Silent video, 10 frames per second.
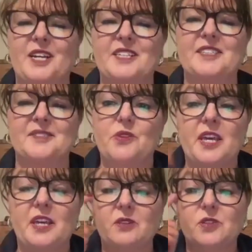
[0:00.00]
Right. Well,
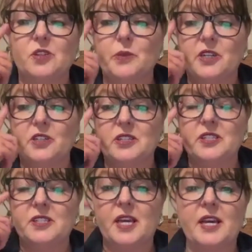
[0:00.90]
thank you so much,
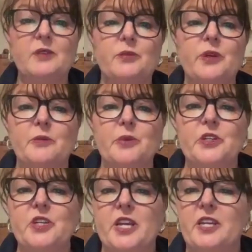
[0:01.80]
Lisa. We
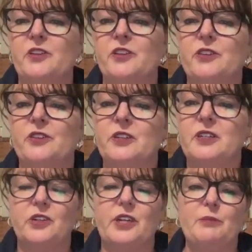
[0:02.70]
appreciate
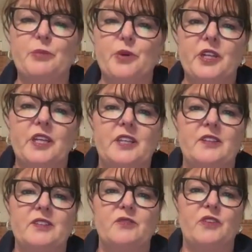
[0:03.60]
your input in
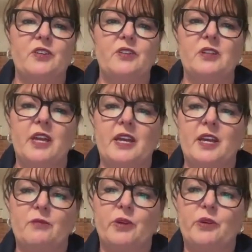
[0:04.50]
this field,
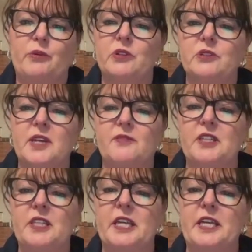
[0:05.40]
and we will
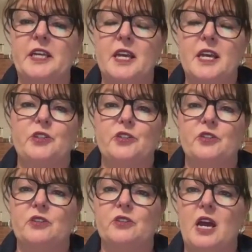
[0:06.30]
definitely put
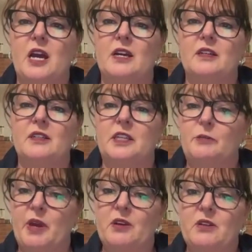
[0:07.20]
your
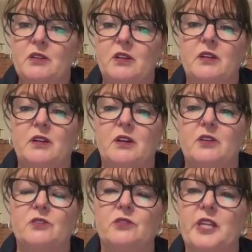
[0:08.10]
email
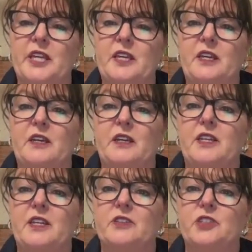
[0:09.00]
or link
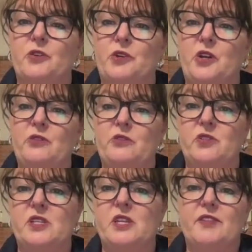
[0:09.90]
in the show
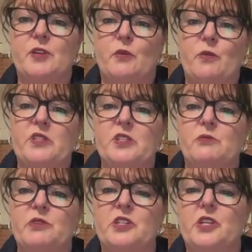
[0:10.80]
notes. If someone wants
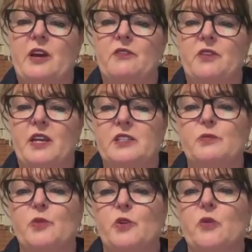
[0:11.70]
to reach out and
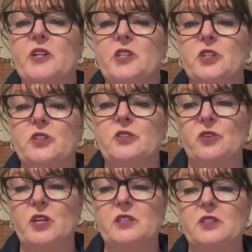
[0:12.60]
ask more questions or
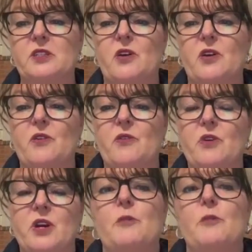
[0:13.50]
get to know
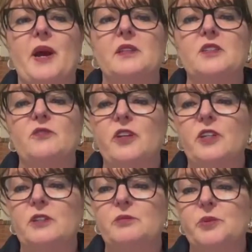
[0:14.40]
more about this
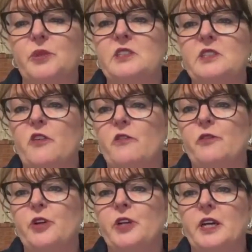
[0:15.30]
field, please feel
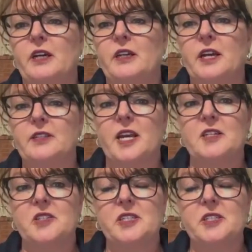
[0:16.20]
free to
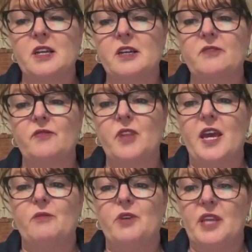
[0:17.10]
contact Lisa,
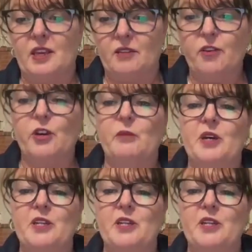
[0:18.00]
and we thank you very